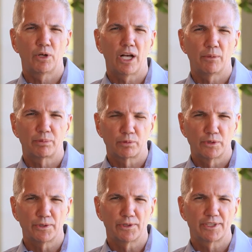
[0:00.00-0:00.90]

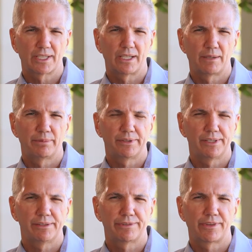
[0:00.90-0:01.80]
uproot, I
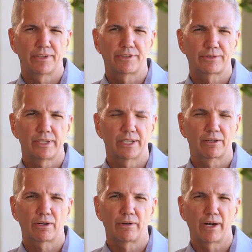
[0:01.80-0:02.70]
believe, the tree
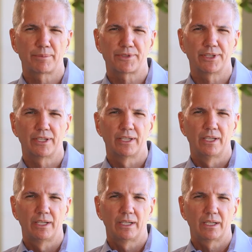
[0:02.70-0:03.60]
of corruption
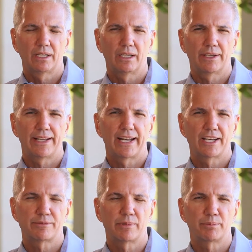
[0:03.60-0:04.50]
that
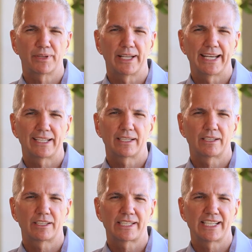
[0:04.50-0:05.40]
has been
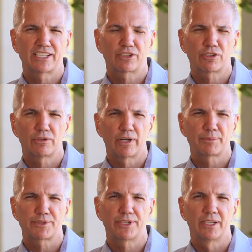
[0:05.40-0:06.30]
planted, seeds of
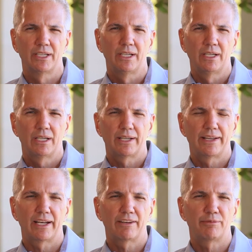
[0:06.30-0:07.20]
corruption
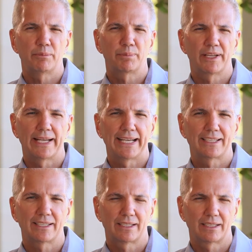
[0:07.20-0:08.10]
that have been
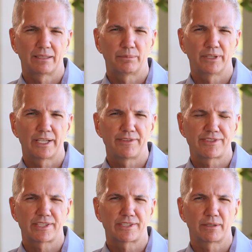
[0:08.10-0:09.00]
planted, and belief
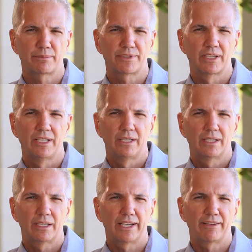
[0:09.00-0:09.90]
systems
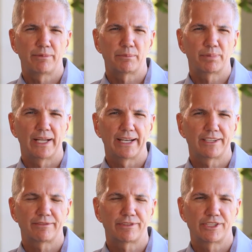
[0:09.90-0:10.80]
that have been
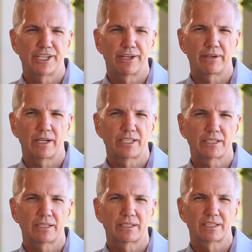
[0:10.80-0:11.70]
planted for
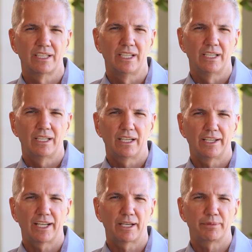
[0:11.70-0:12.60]
generations.
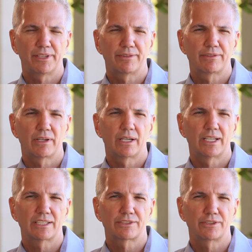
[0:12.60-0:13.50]
And I believe
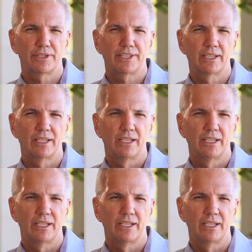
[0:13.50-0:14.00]
God is going to